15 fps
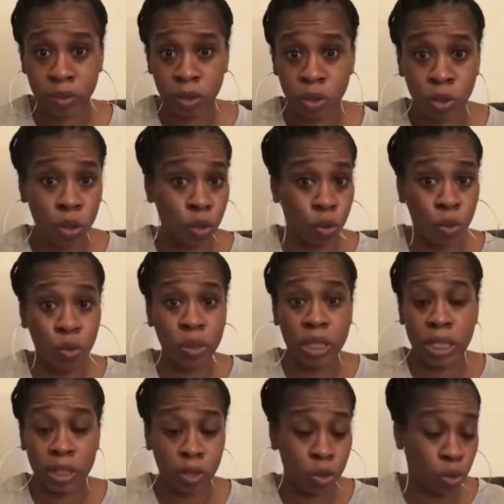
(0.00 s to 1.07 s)
So you
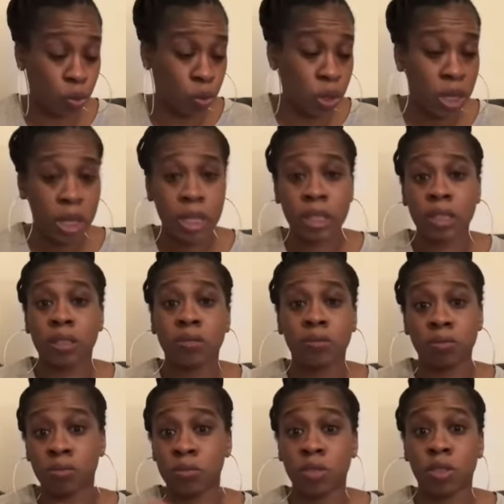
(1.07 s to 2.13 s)
need to
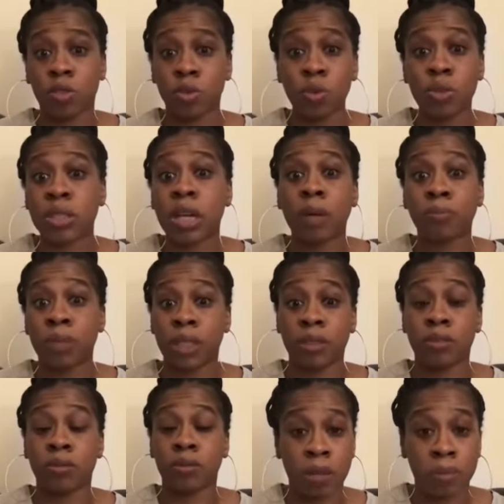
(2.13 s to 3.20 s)
do
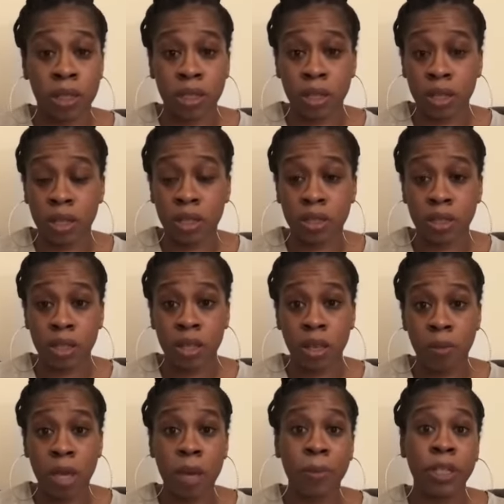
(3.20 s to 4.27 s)
something, because
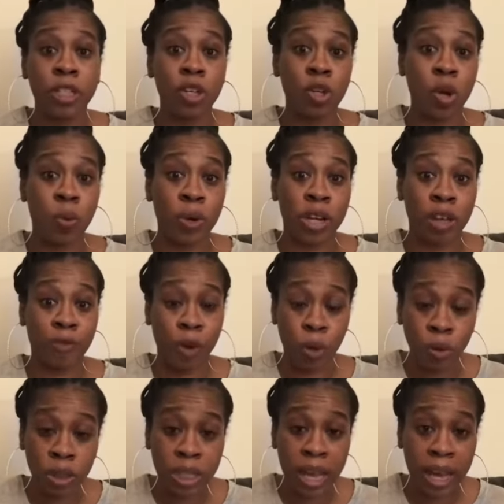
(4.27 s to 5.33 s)
people need to know where they're
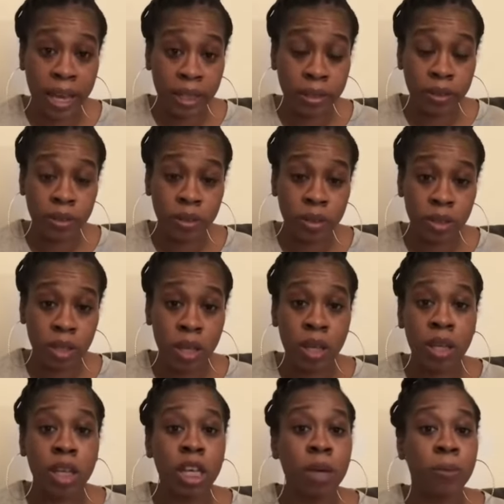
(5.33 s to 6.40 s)
voting at.
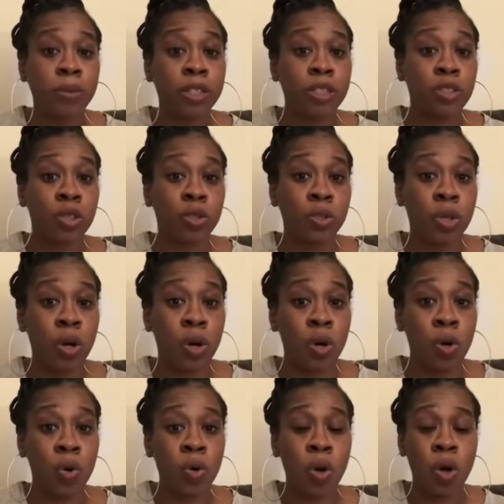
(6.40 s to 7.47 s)
People need to
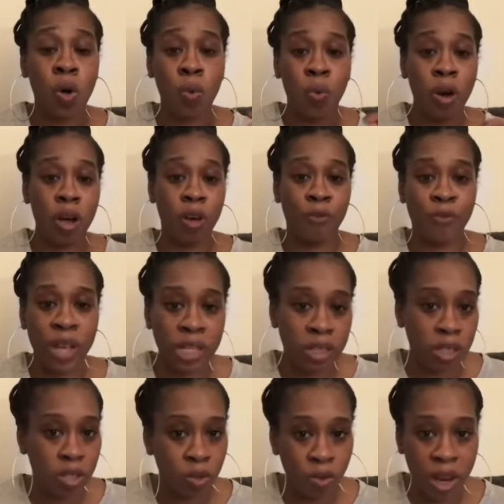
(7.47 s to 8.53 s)
know what
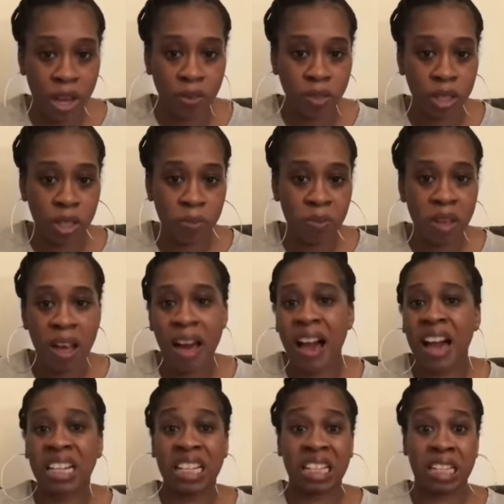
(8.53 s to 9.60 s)
events is around them,
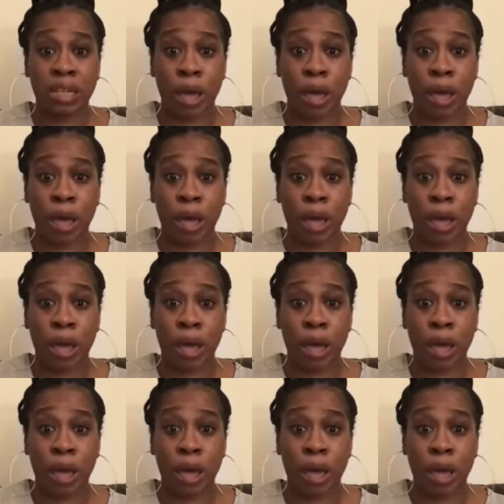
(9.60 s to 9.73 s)
how they can